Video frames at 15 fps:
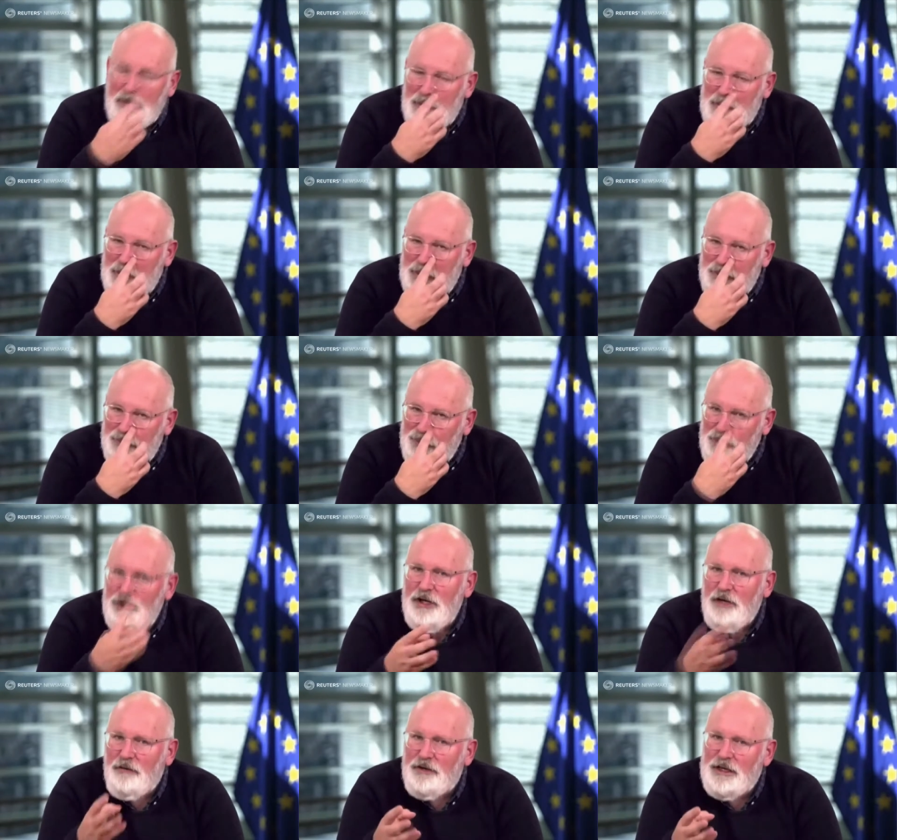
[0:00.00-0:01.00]
the
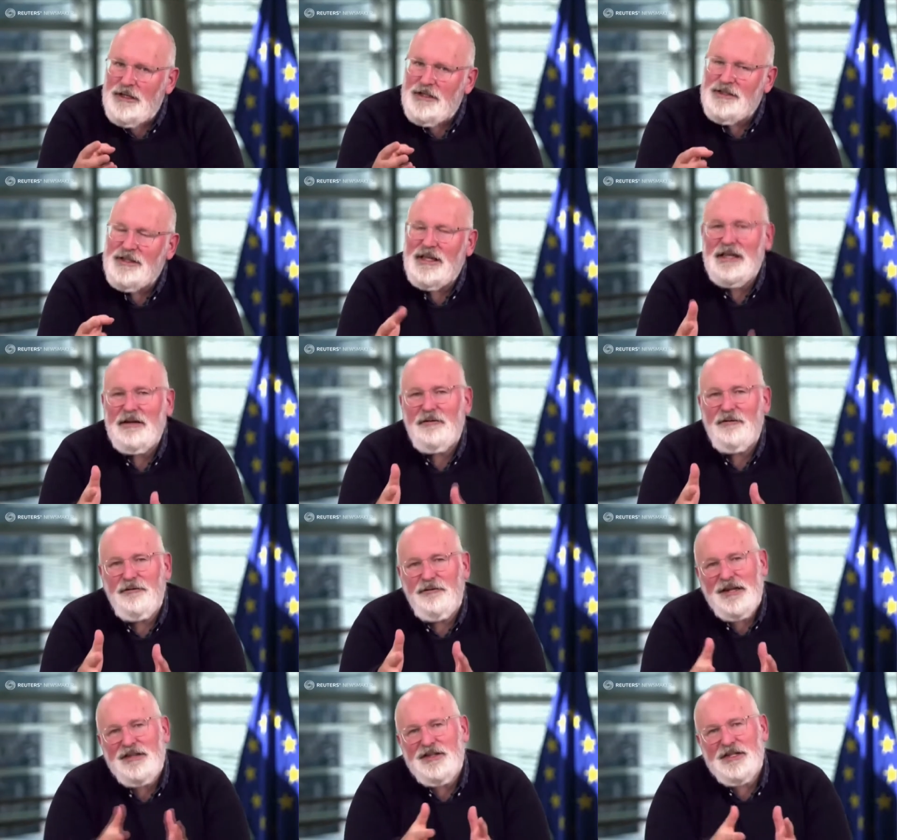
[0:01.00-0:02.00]
beauty of it is that it
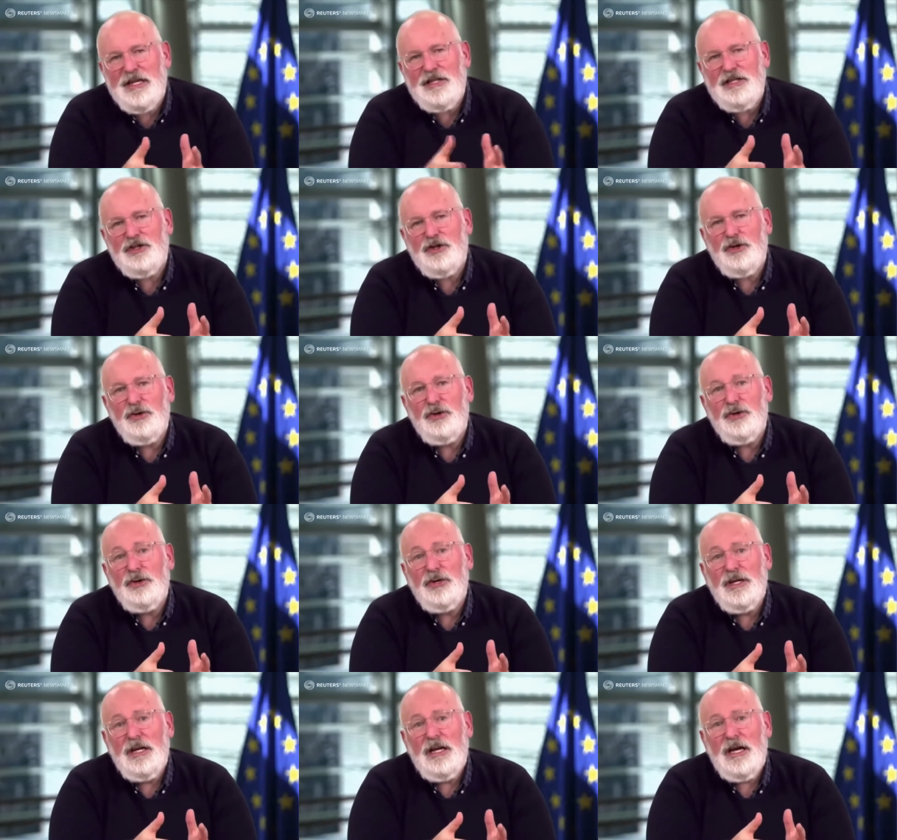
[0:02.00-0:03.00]
fits
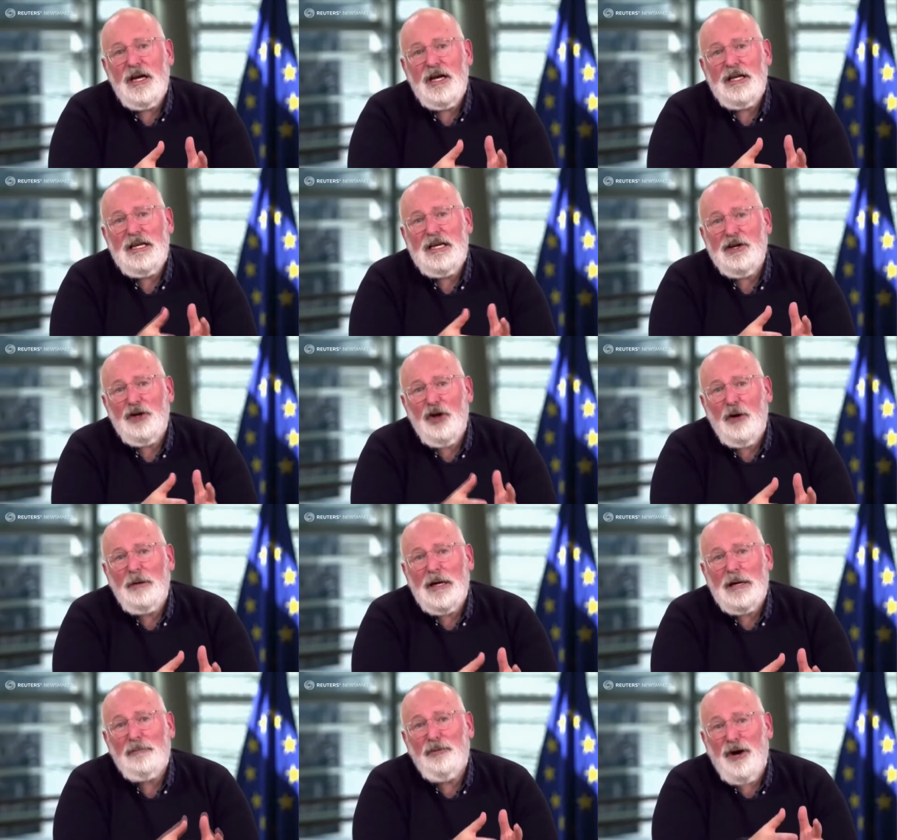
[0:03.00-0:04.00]
into an
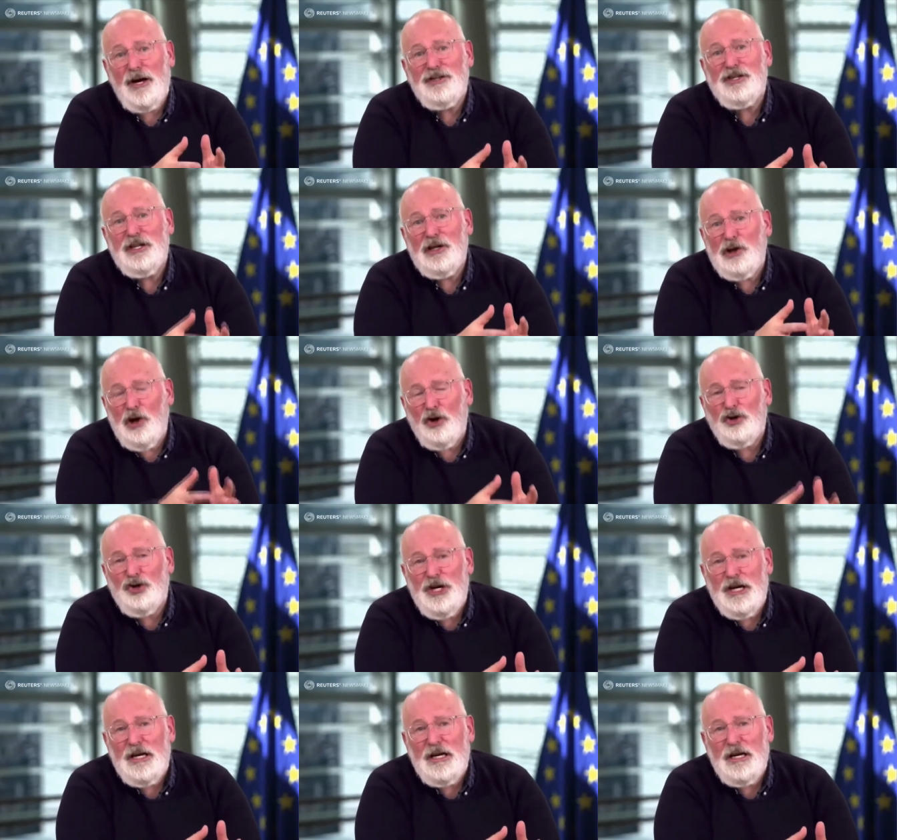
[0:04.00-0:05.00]
economic pricing
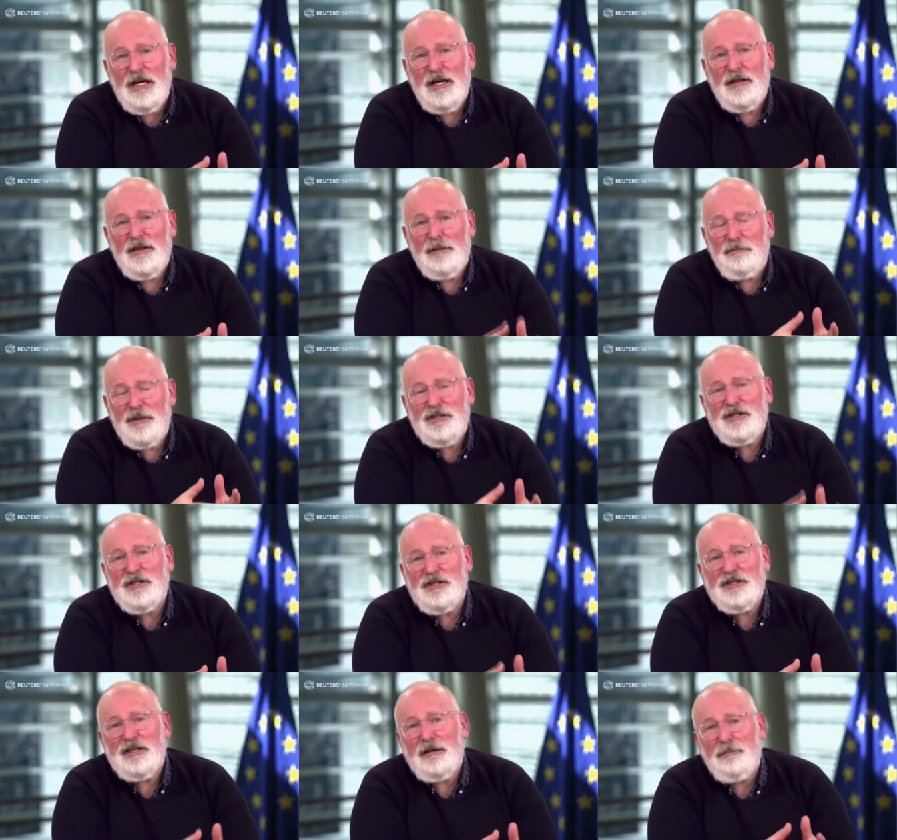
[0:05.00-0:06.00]
logic that
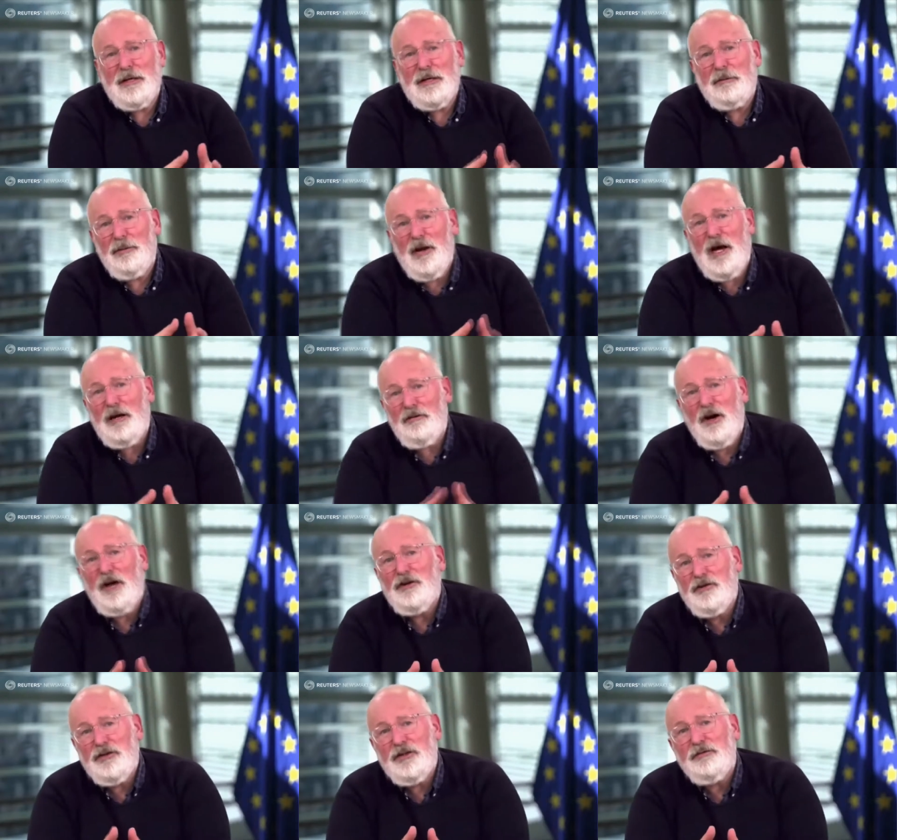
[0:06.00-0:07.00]
businesses have been applying for
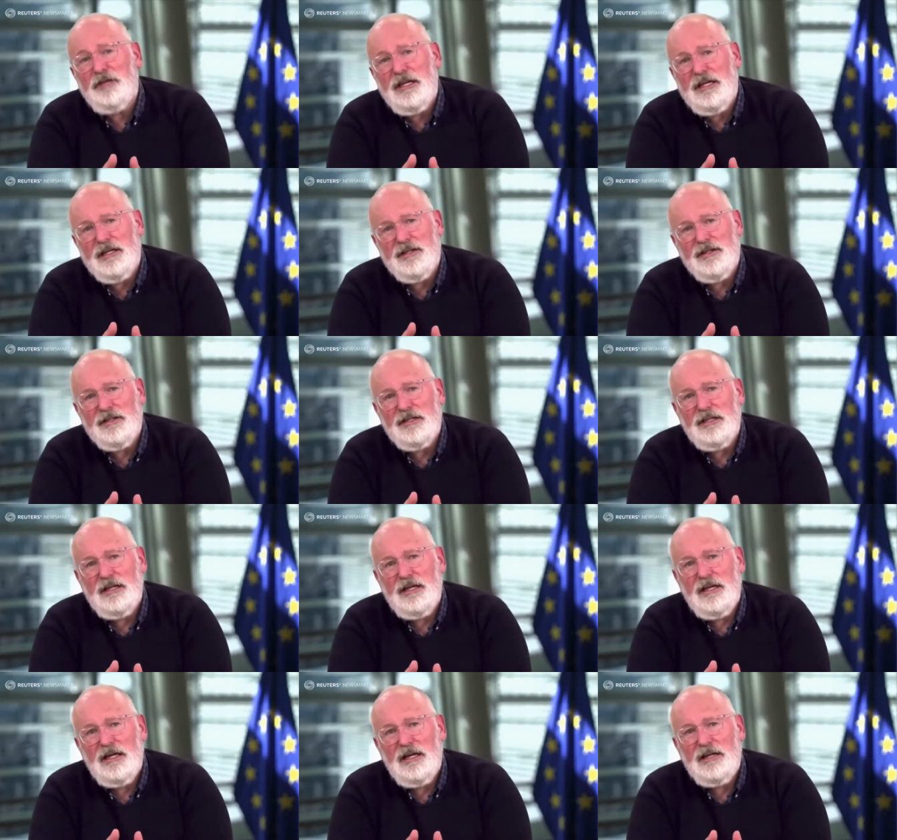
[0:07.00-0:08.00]
hundreds of years.
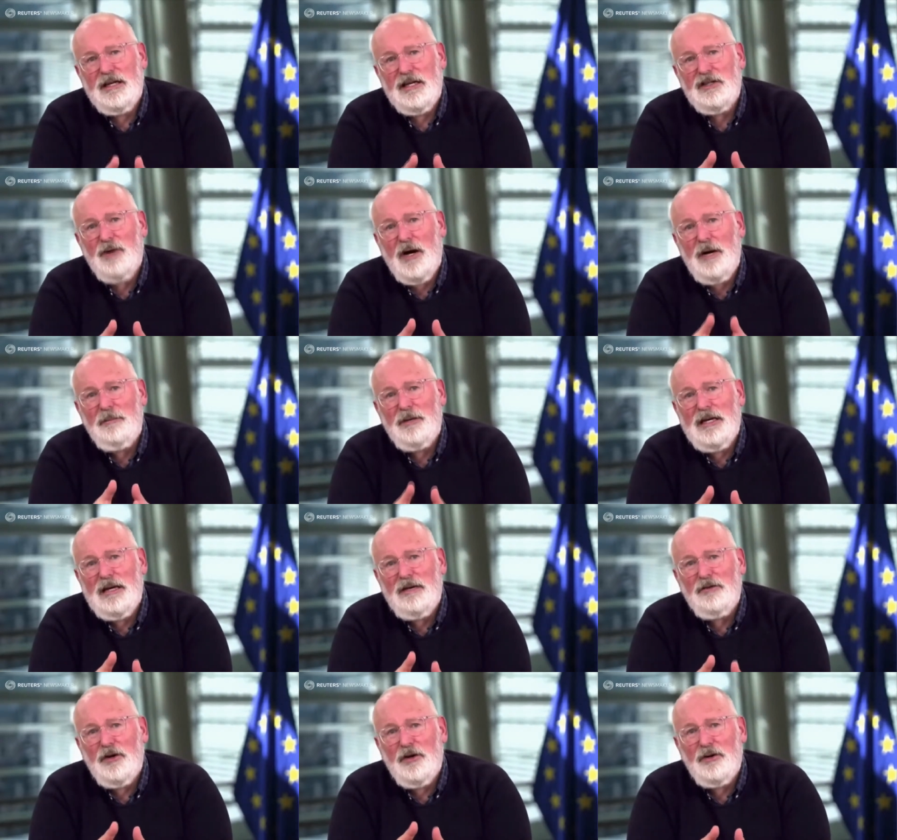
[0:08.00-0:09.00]
And that's why I
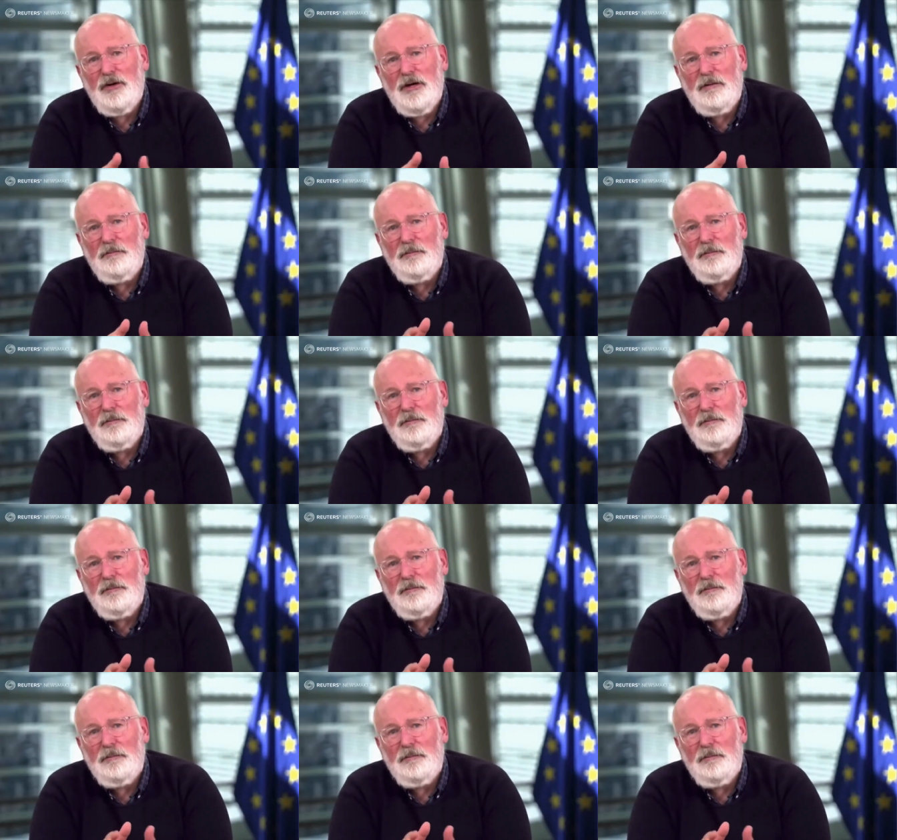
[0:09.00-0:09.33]
believe,